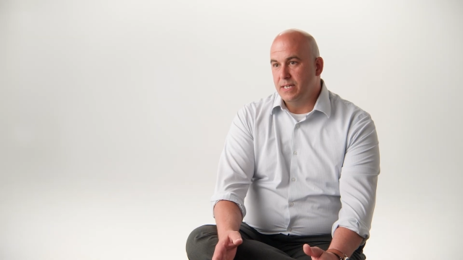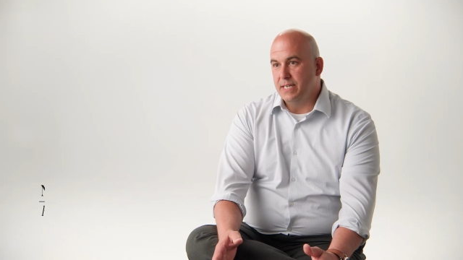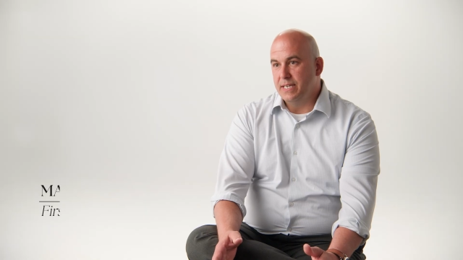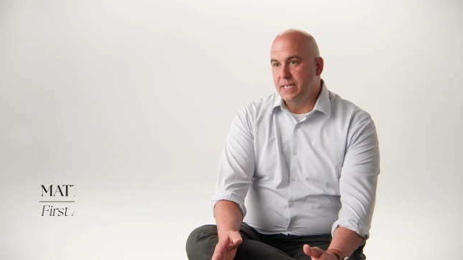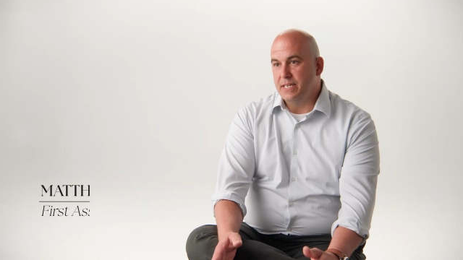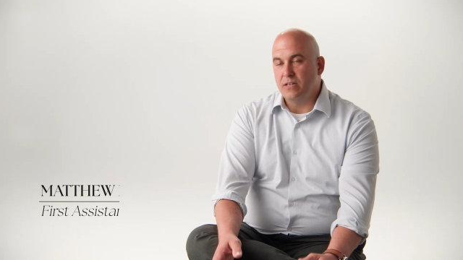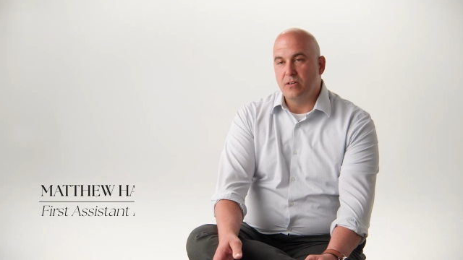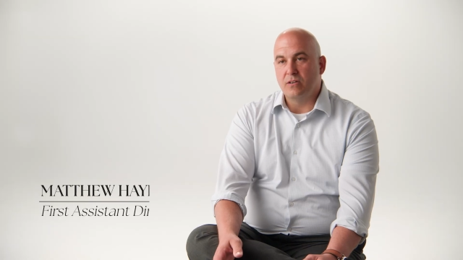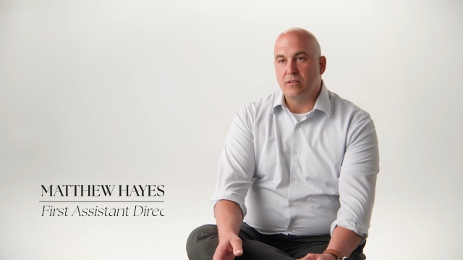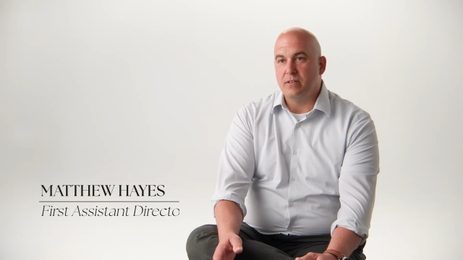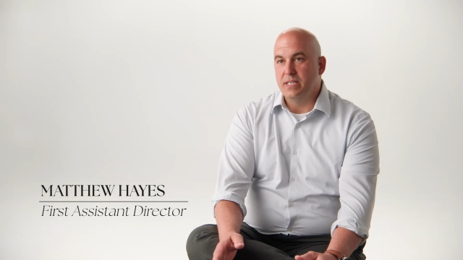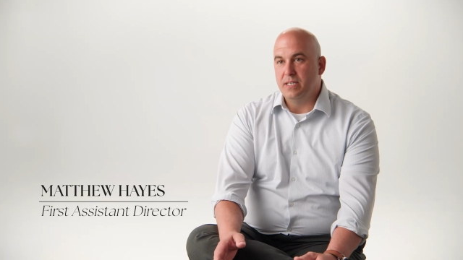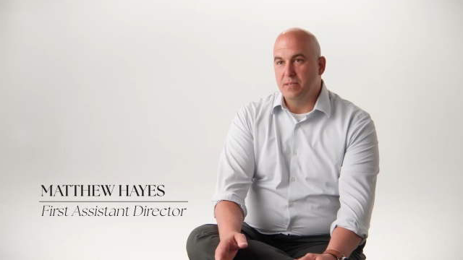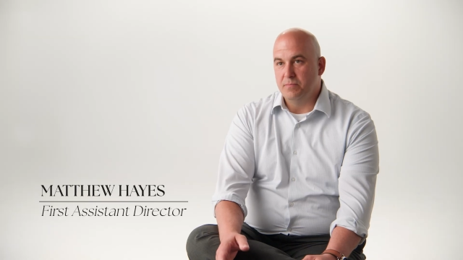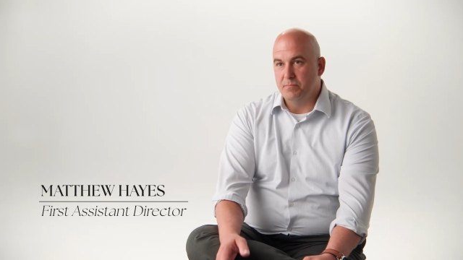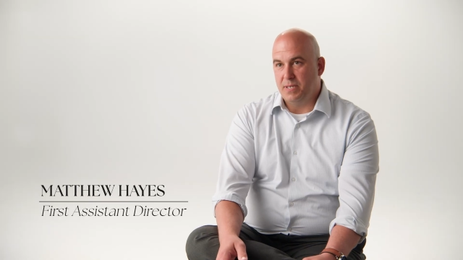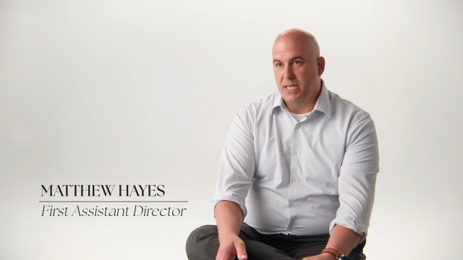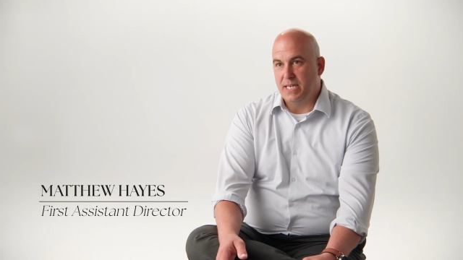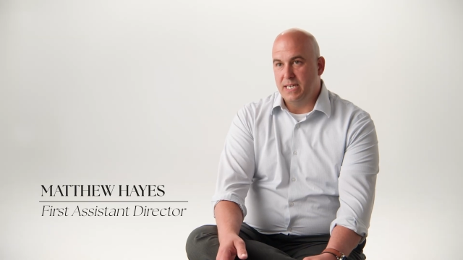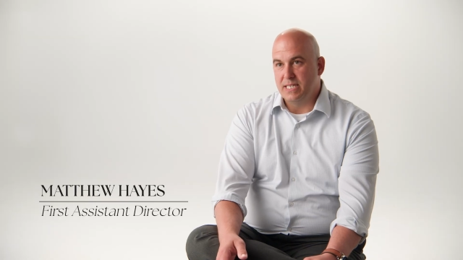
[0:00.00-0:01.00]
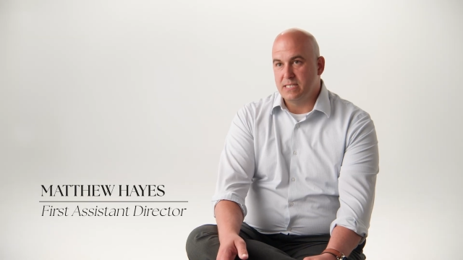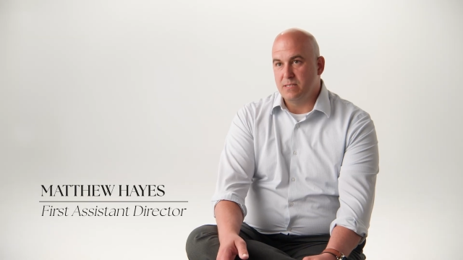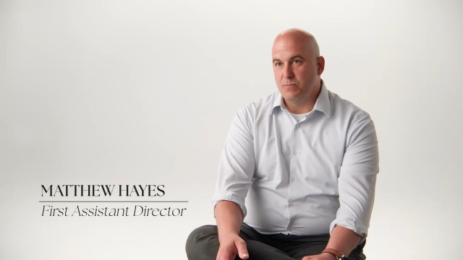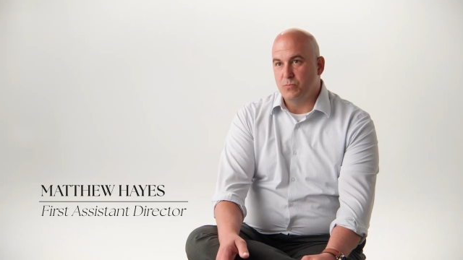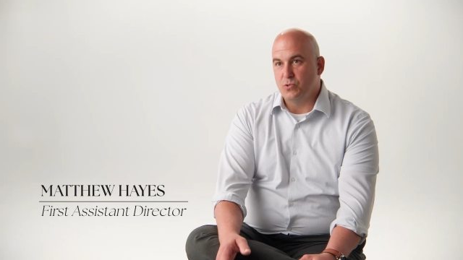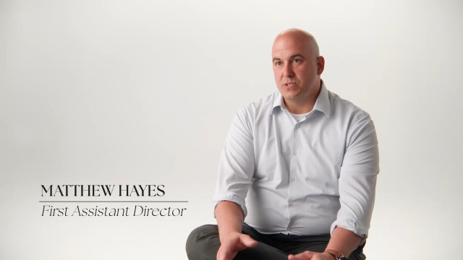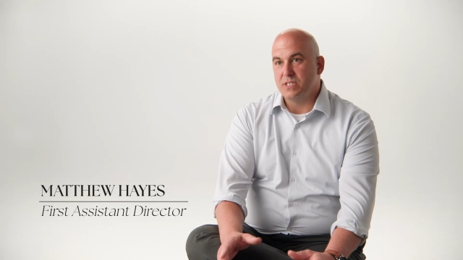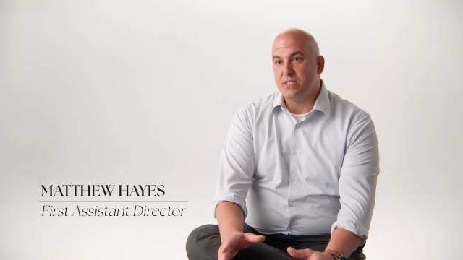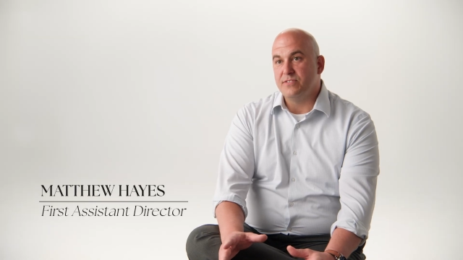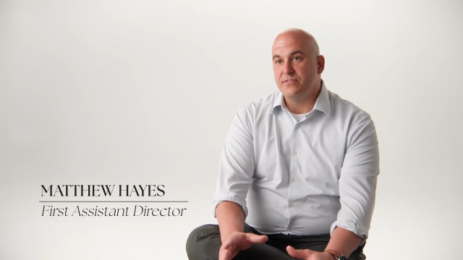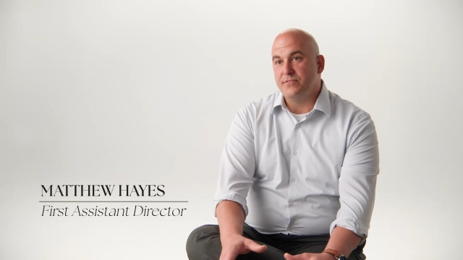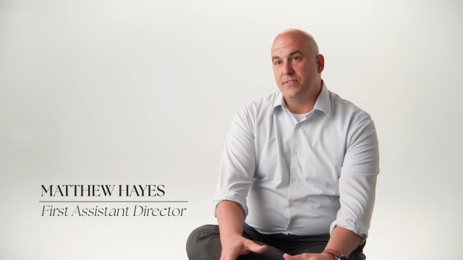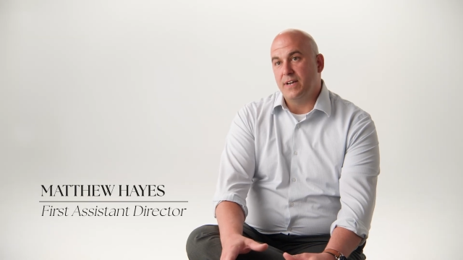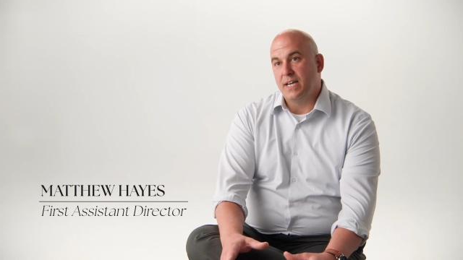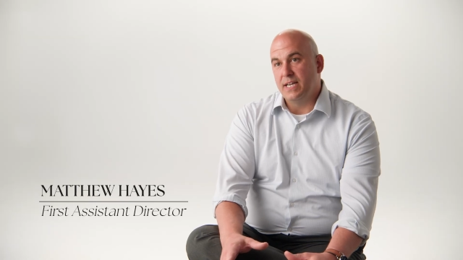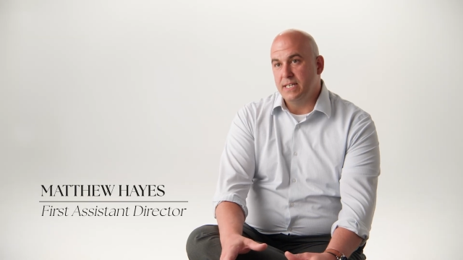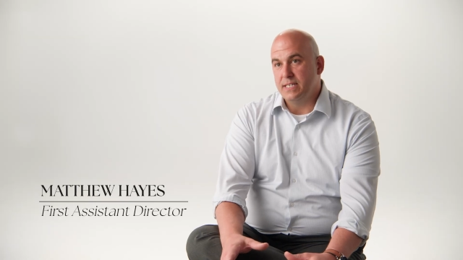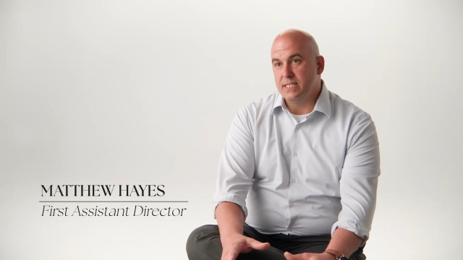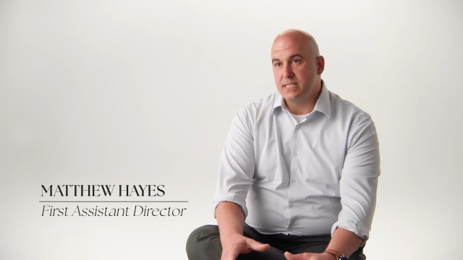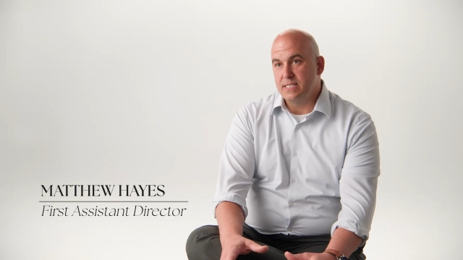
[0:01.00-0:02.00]
nearly impossible to
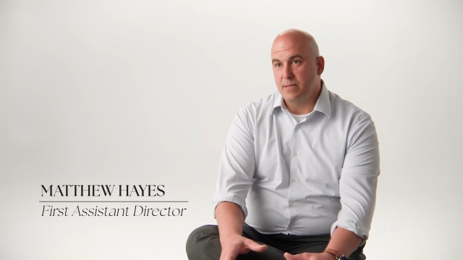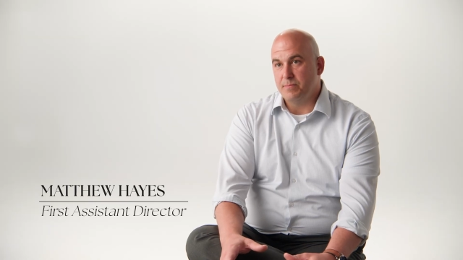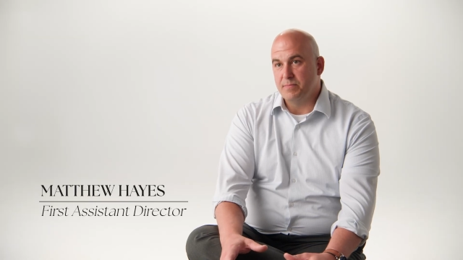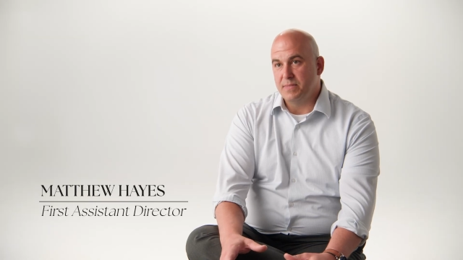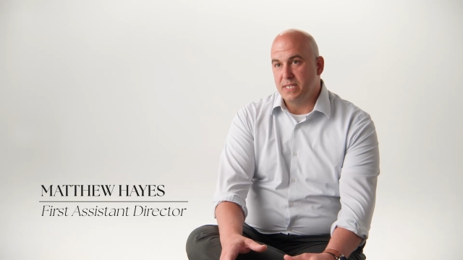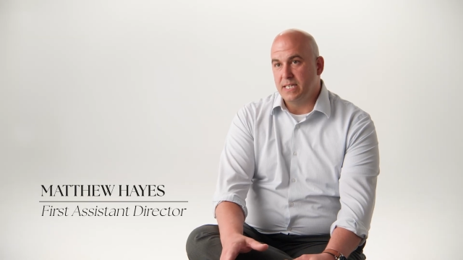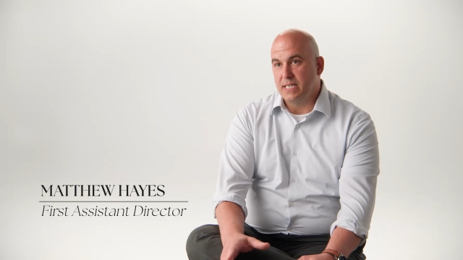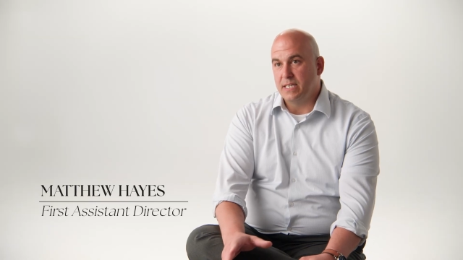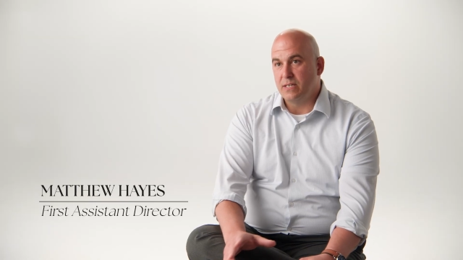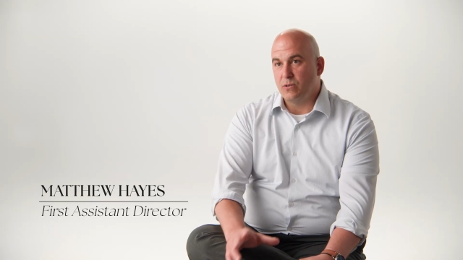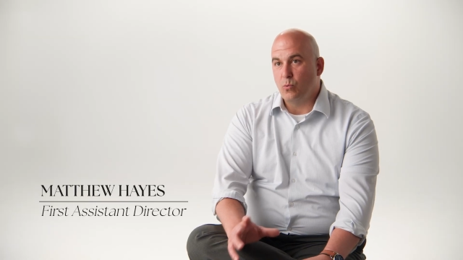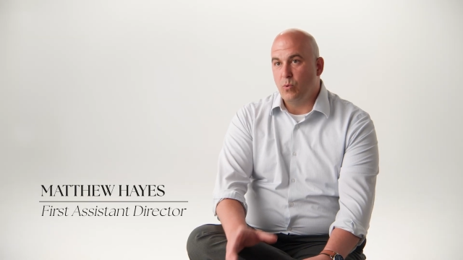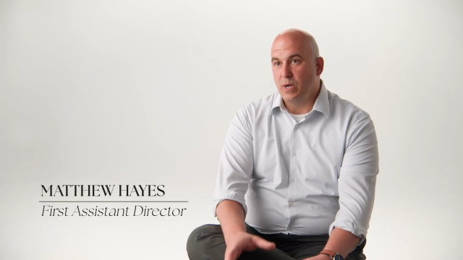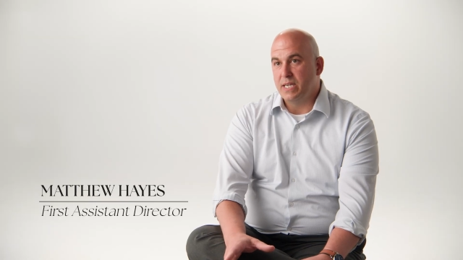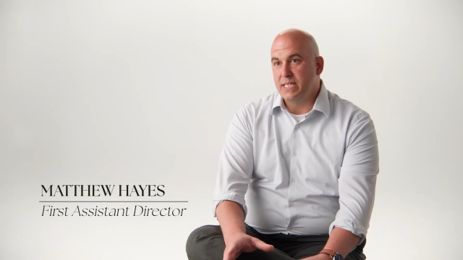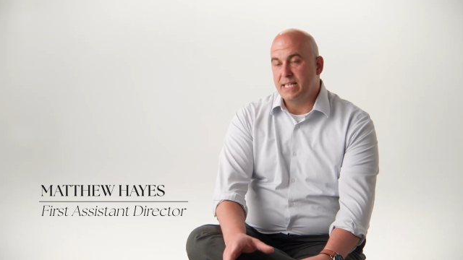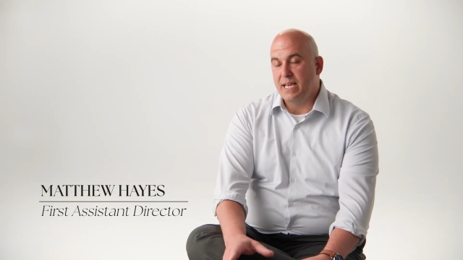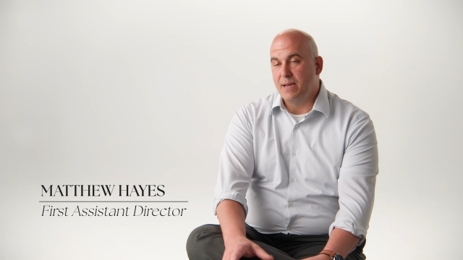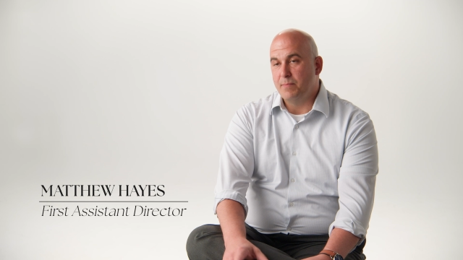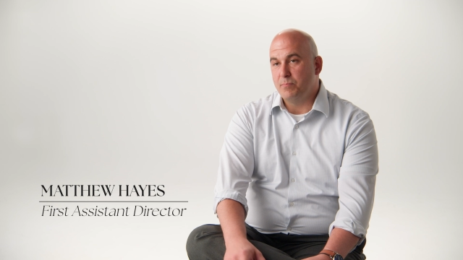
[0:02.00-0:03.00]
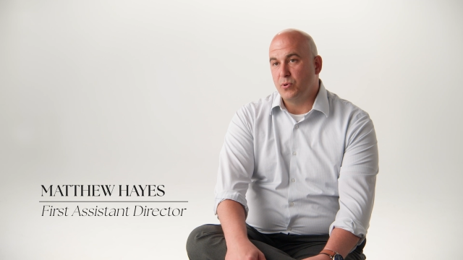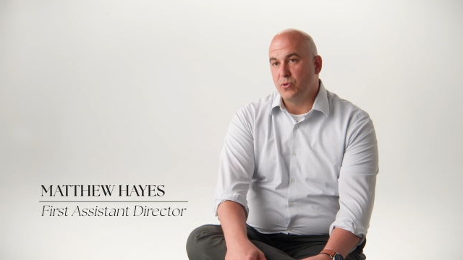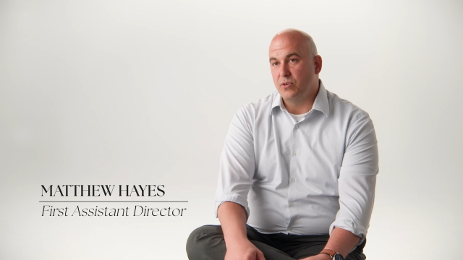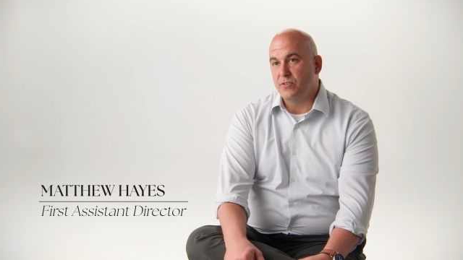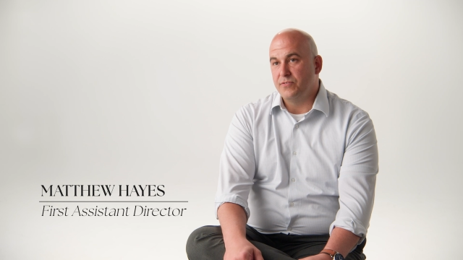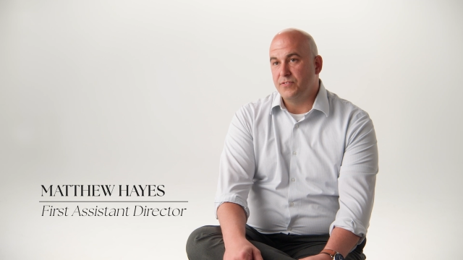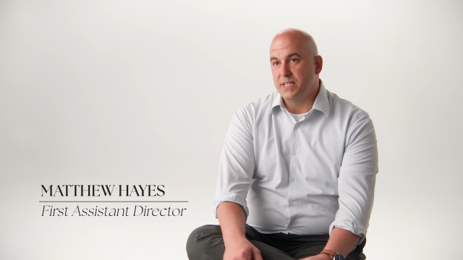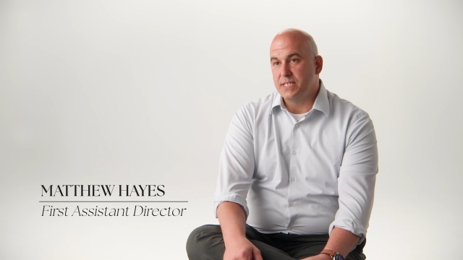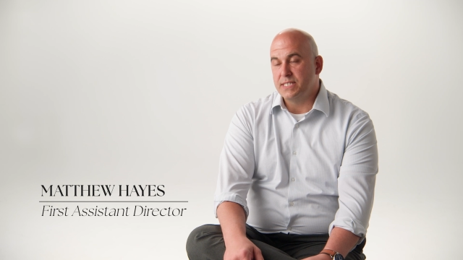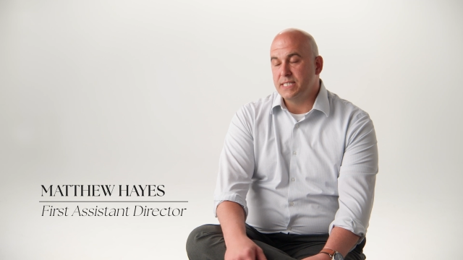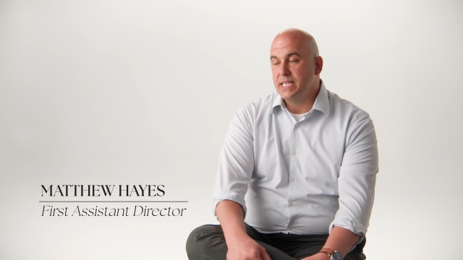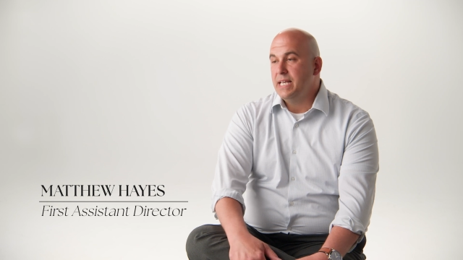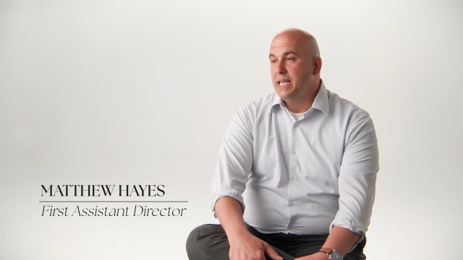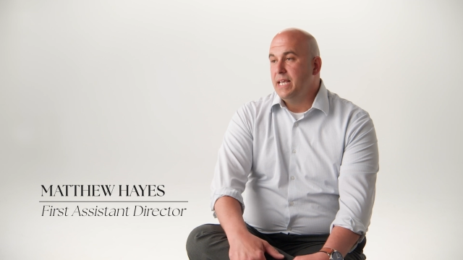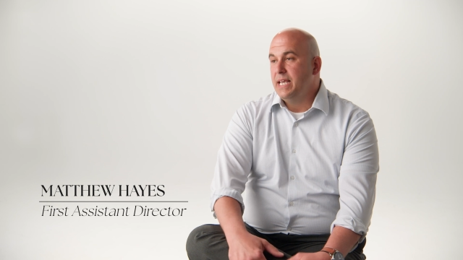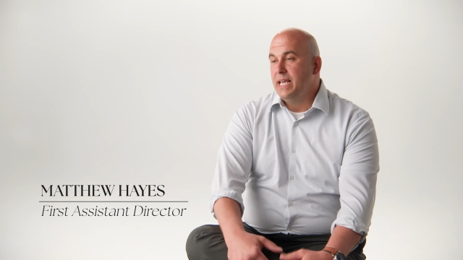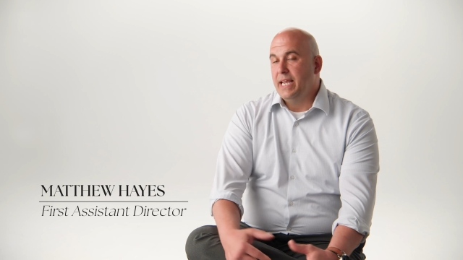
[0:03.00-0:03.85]
find something quite that perfect.